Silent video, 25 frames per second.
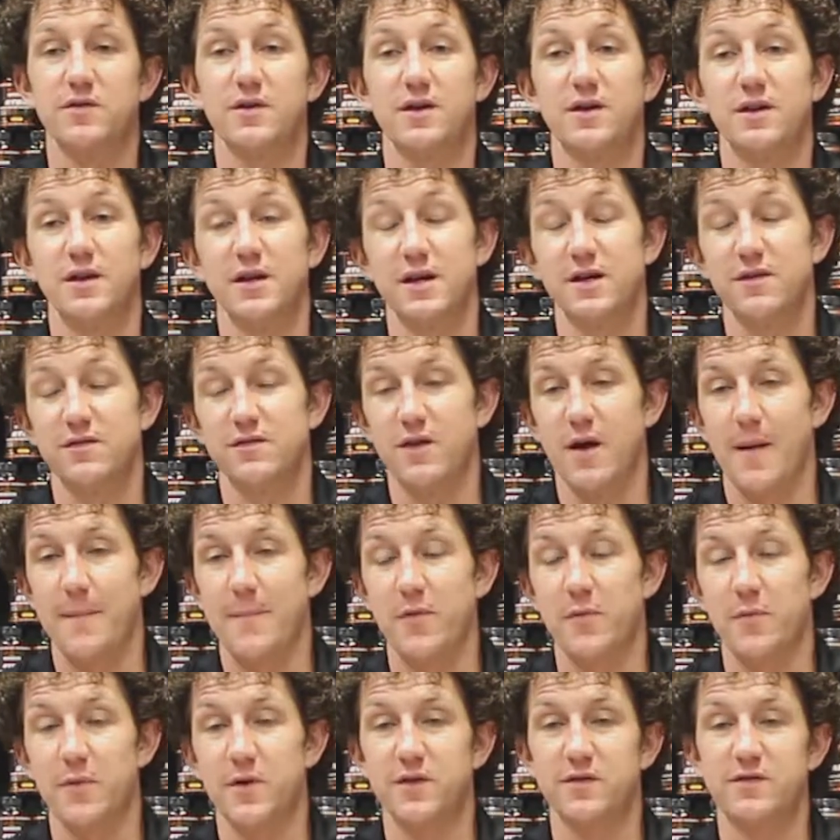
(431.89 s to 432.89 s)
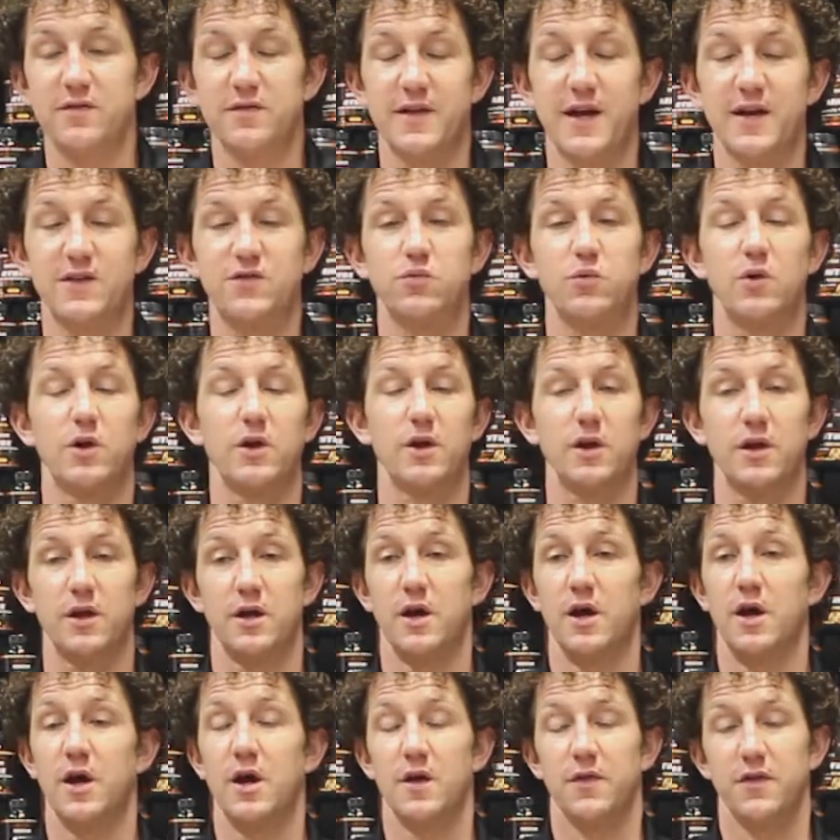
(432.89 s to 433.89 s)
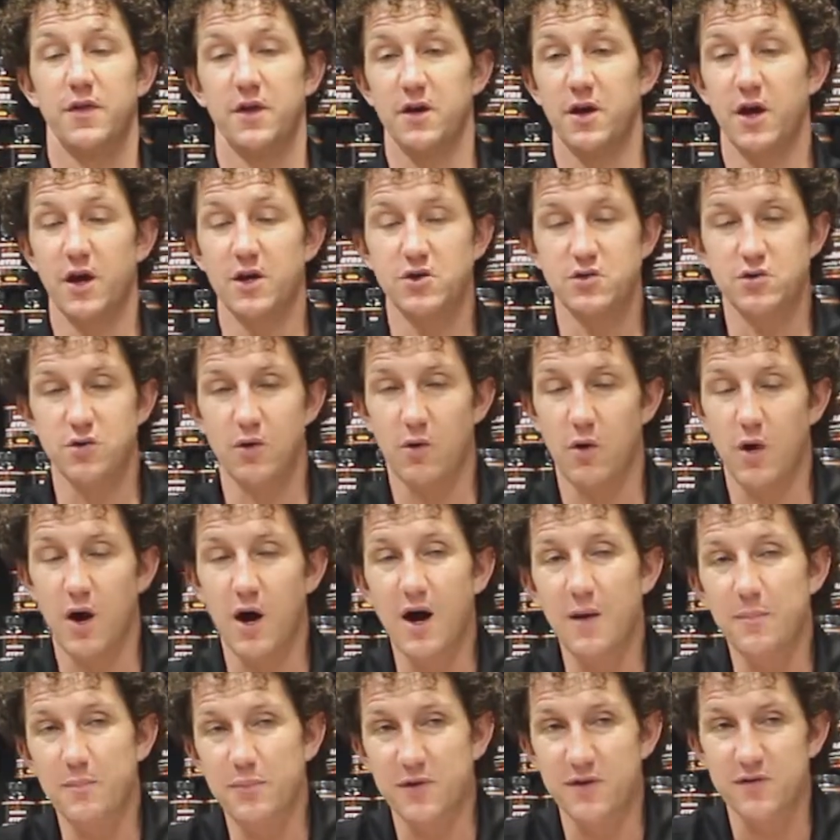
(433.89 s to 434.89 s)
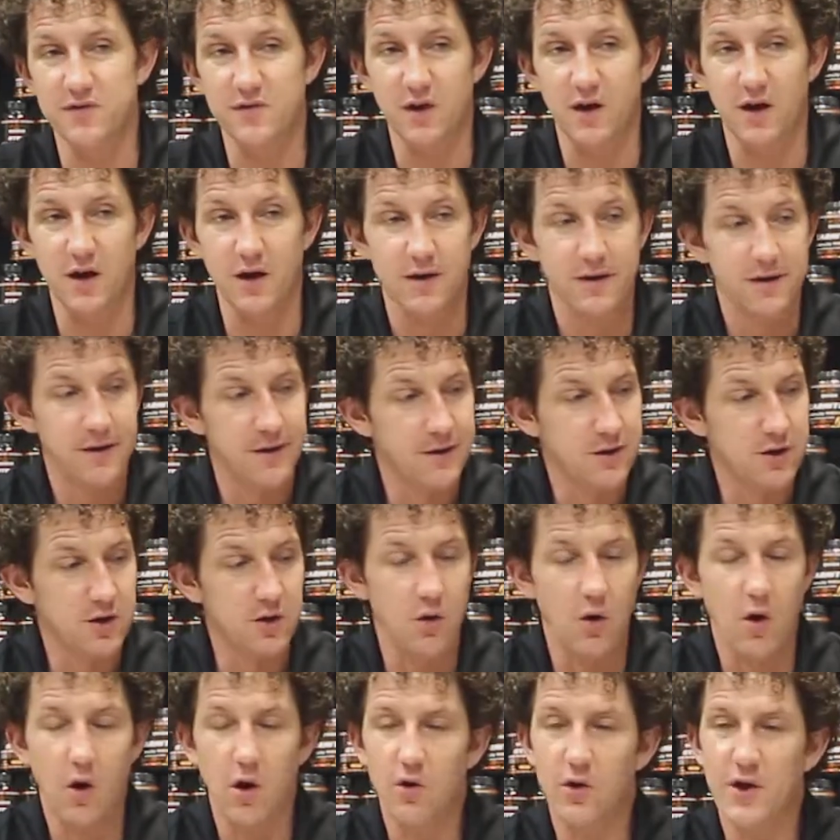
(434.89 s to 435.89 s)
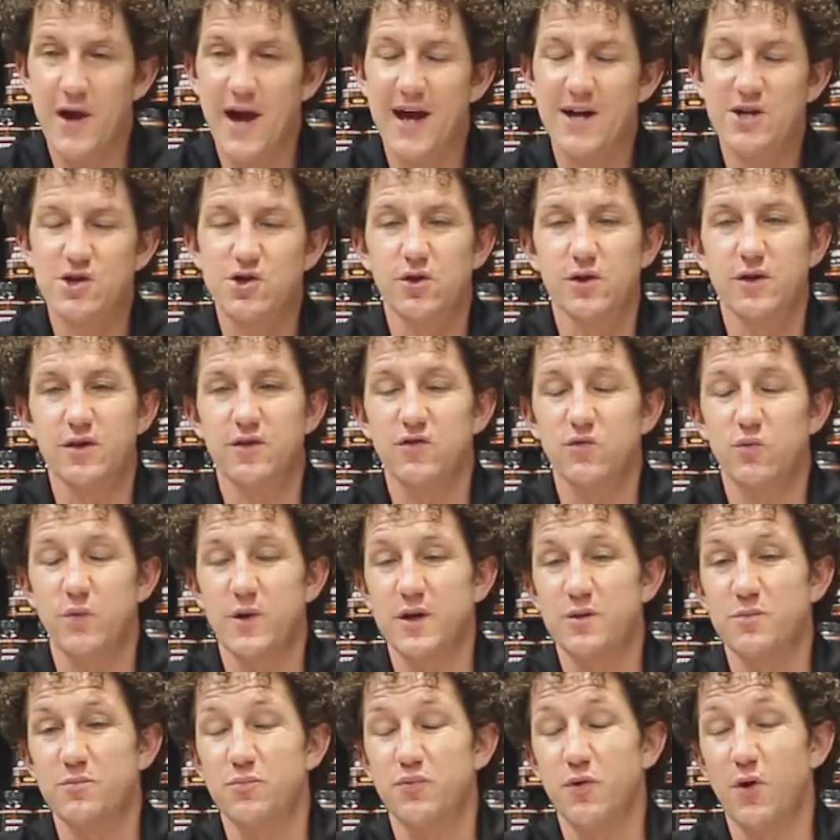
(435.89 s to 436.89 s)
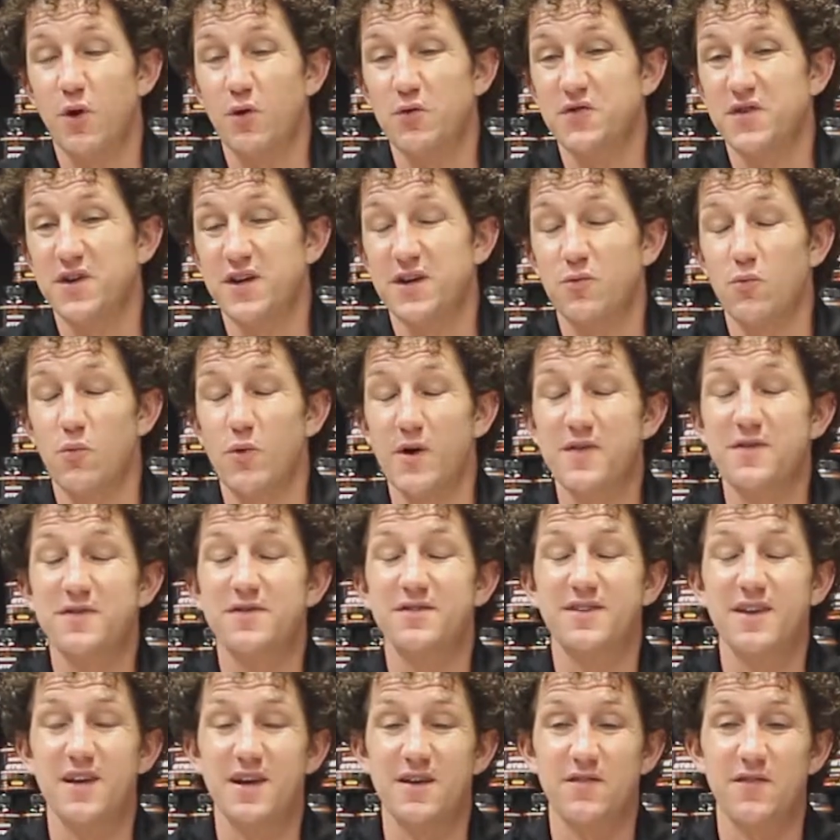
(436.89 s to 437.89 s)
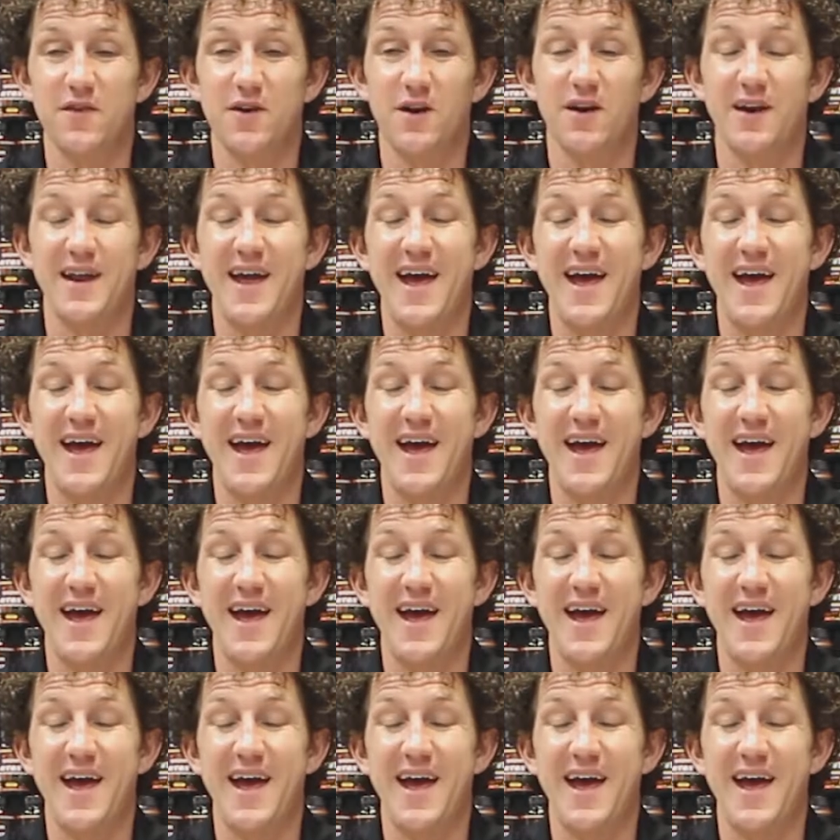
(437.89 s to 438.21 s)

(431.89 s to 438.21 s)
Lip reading: the clean supplements, and that's where the Nitro Up is all naturally sweetened protein with stevia.